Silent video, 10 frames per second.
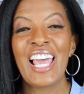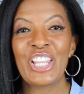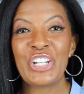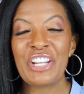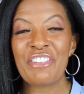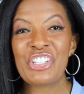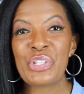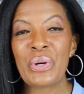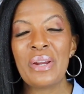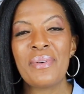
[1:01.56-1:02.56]
I learned of a
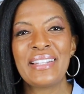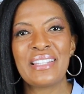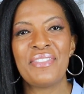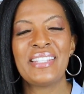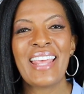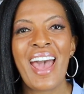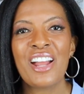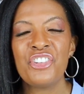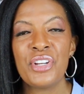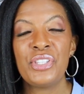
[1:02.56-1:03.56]
story once of this
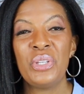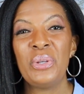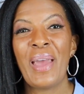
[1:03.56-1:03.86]
actress who